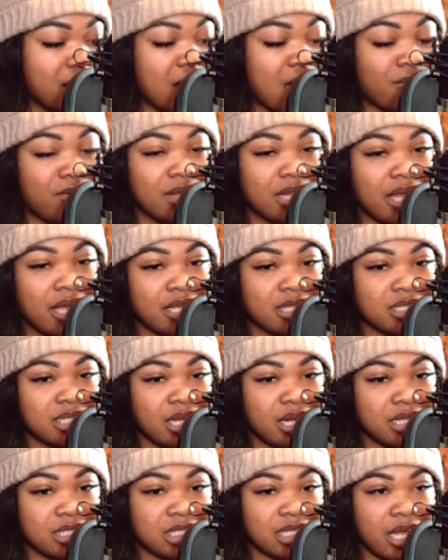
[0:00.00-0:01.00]
I relate to
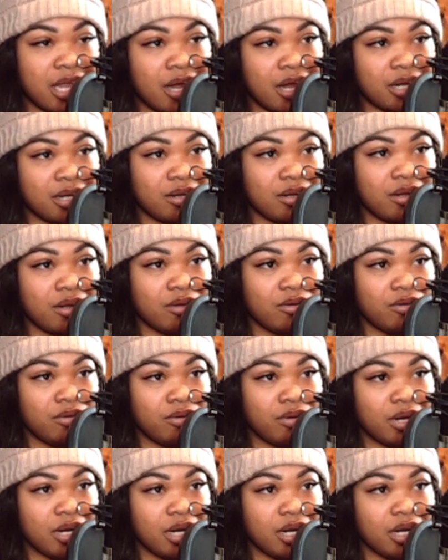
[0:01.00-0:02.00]
this character
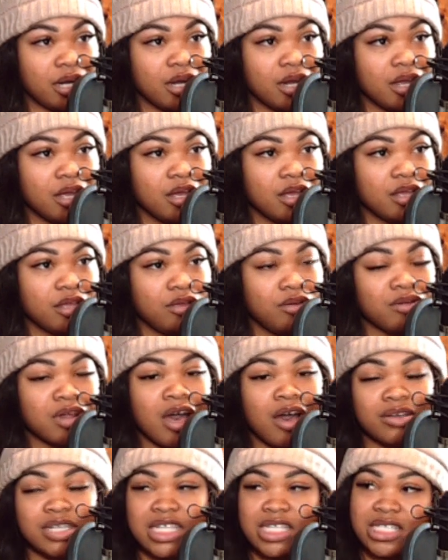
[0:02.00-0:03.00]
or. You
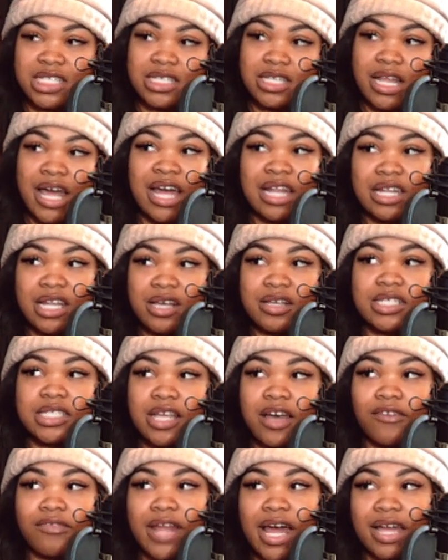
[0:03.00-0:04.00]
know, just like little
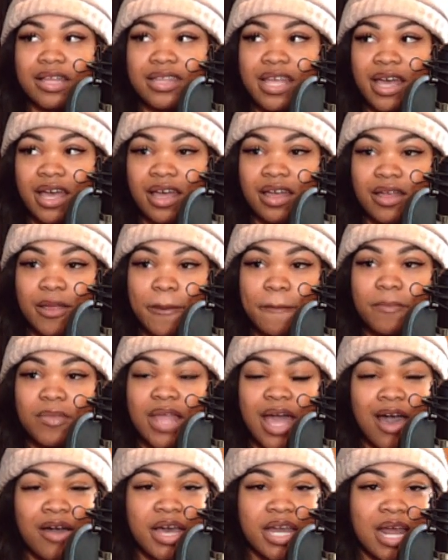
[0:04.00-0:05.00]
stuff like that. Yeah,
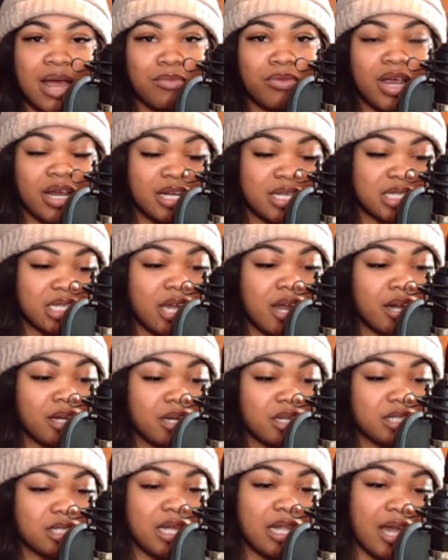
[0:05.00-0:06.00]
yeah, How can sure. I bring this
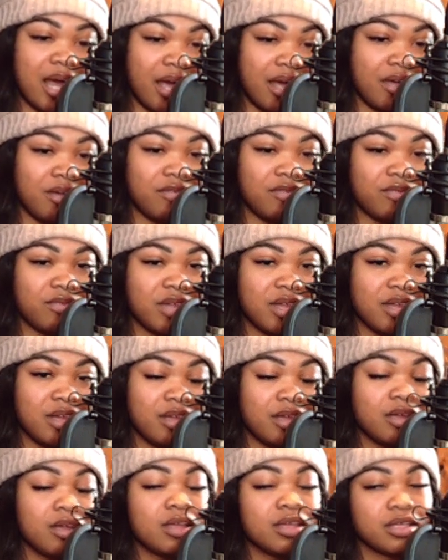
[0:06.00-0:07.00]
character to life?
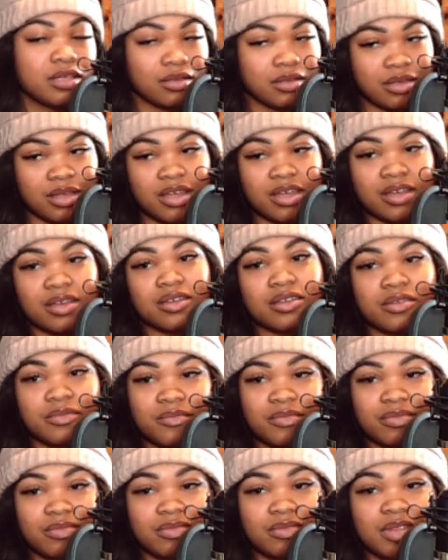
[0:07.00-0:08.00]
Yeah. Yeah.
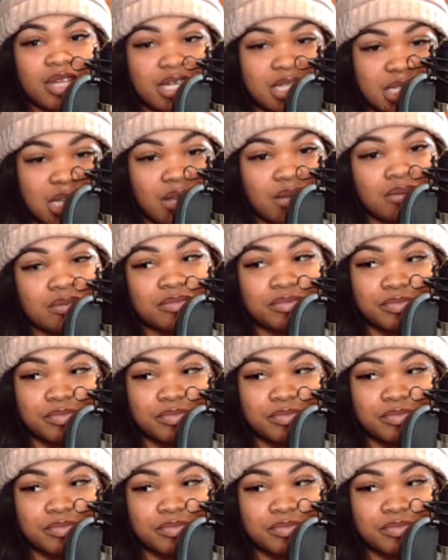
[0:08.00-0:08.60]
So.